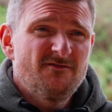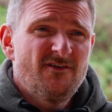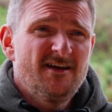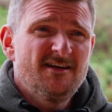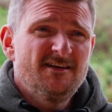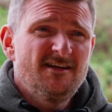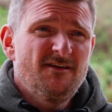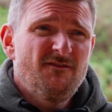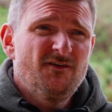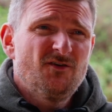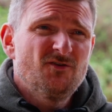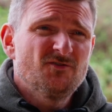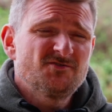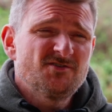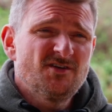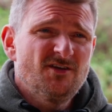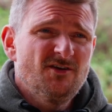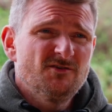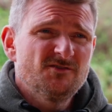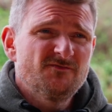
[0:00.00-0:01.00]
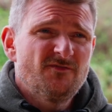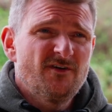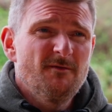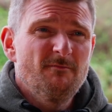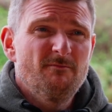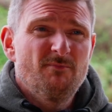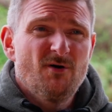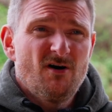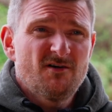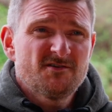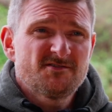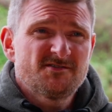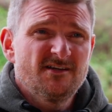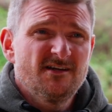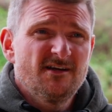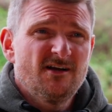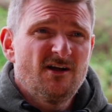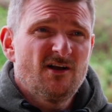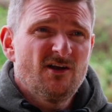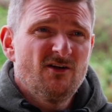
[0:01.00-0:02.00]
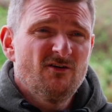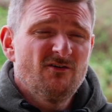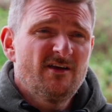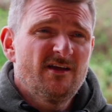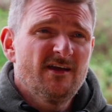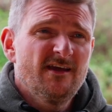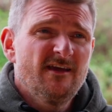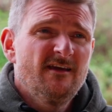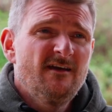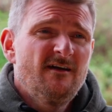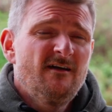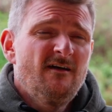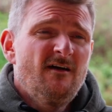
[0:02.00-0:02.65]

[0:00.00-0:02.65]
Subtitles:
very difficult to use, very boxy and clunky.